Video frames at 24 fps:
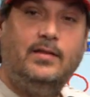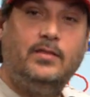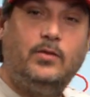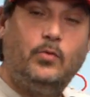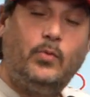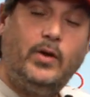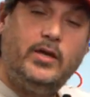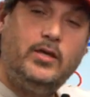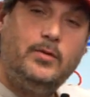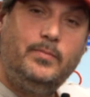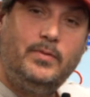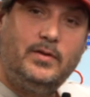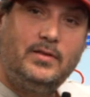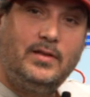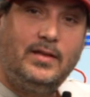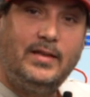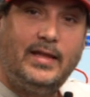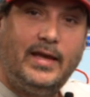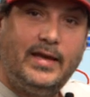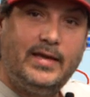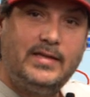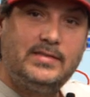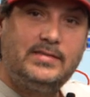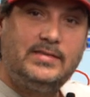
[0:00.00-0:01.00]
The way you build a
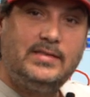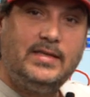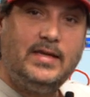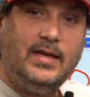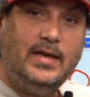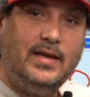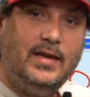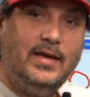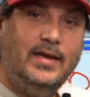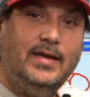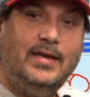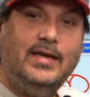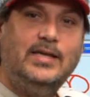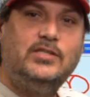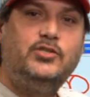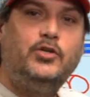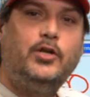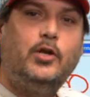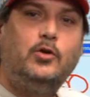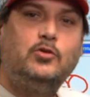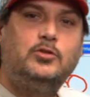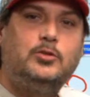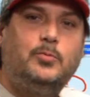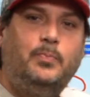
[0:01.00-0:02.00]
legacy is you
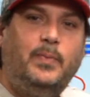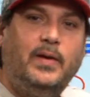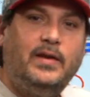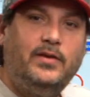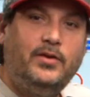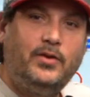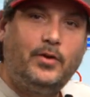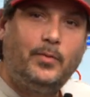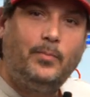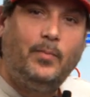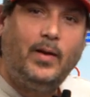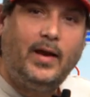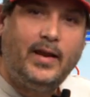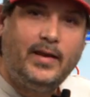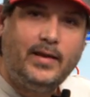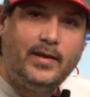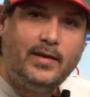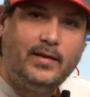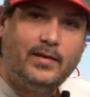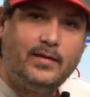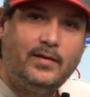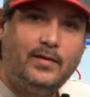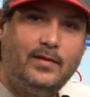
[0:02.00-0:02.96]
don't spend your money.